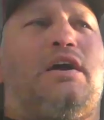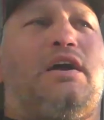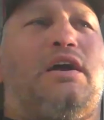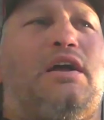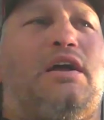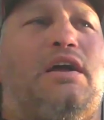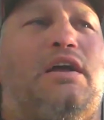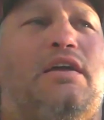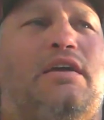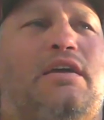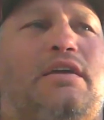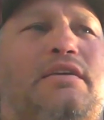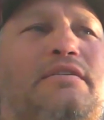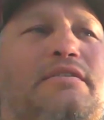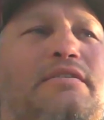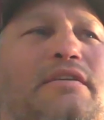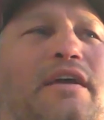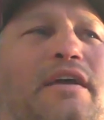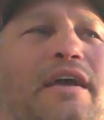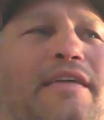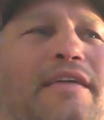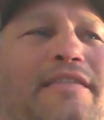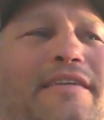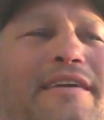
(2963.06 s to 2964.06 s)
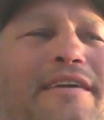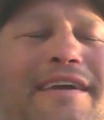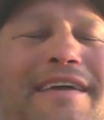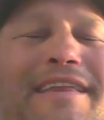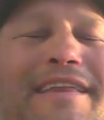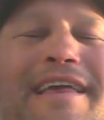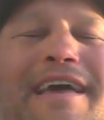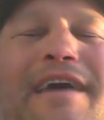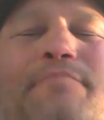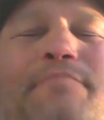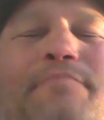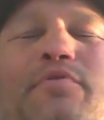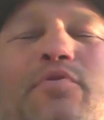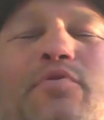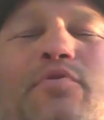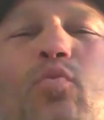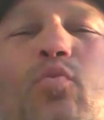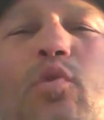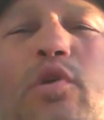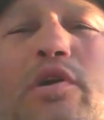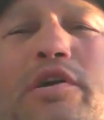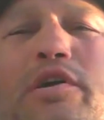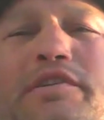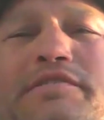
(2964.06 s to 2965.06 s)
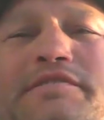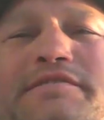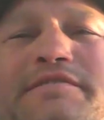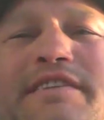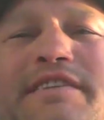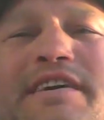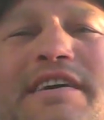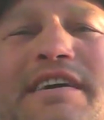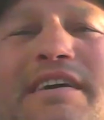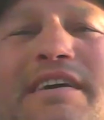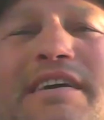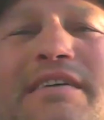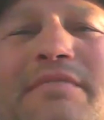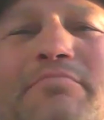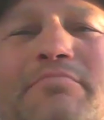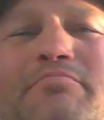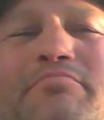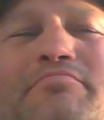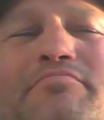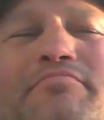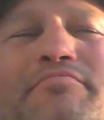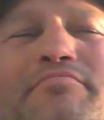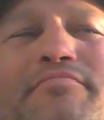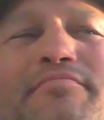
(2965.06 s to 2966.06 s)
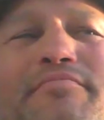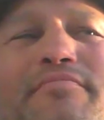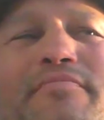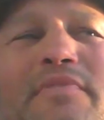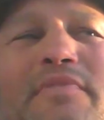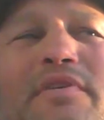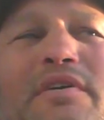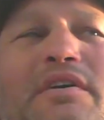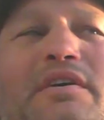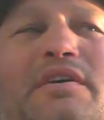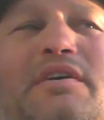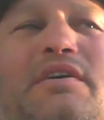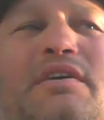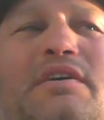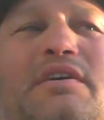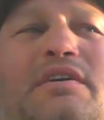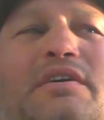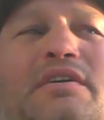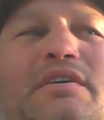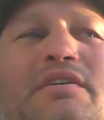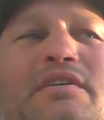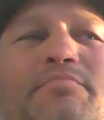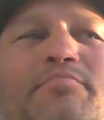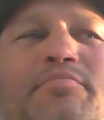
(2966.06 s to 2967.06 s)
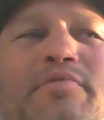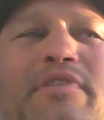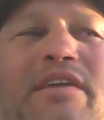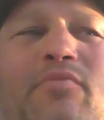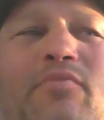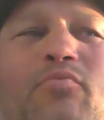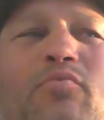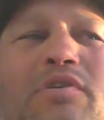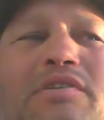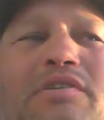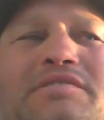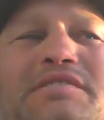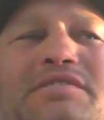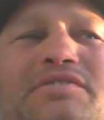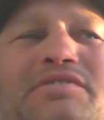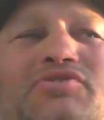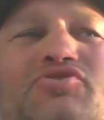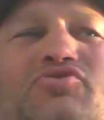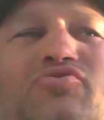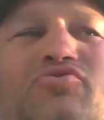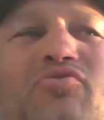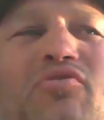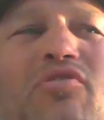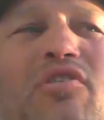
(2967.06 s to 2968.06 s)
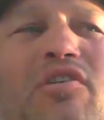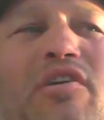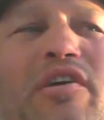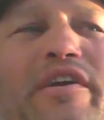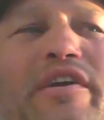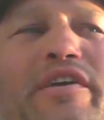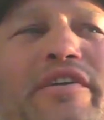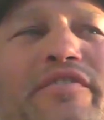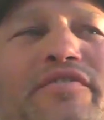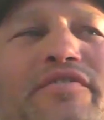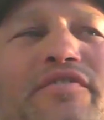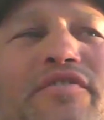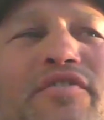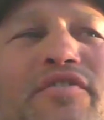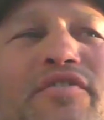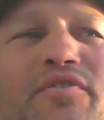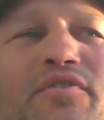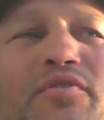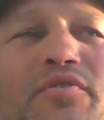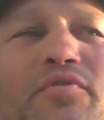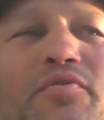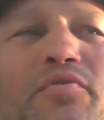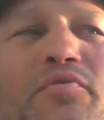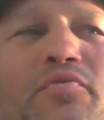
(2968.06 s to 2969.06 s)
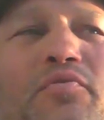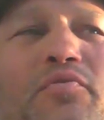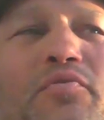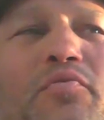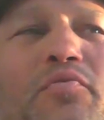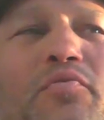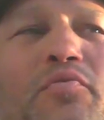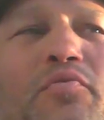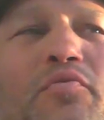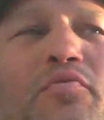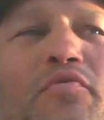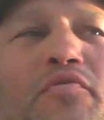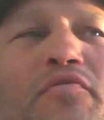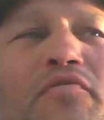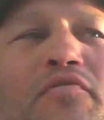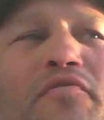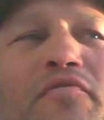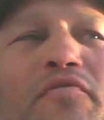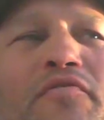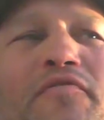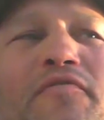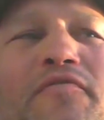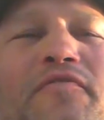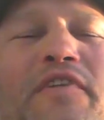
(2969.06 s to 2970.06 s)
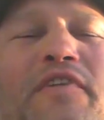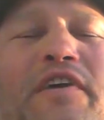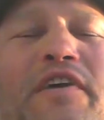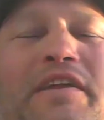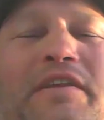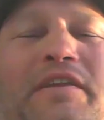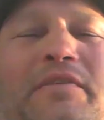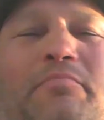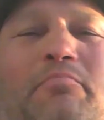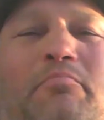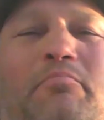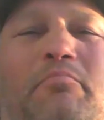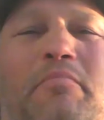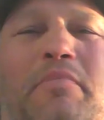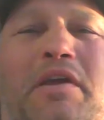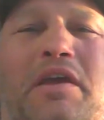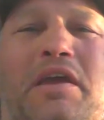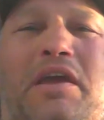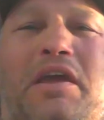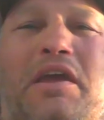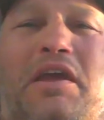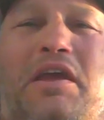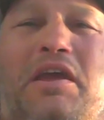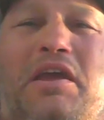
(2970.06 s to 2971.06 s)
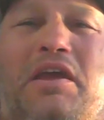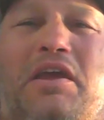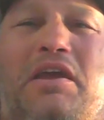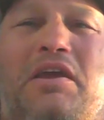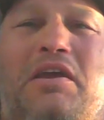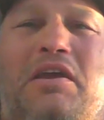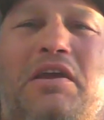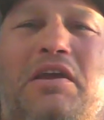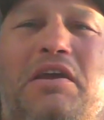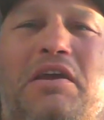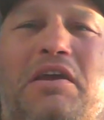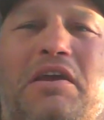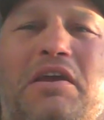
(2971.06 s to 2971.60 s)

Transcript: I think it happened one time, but he wasn't trying to fight me.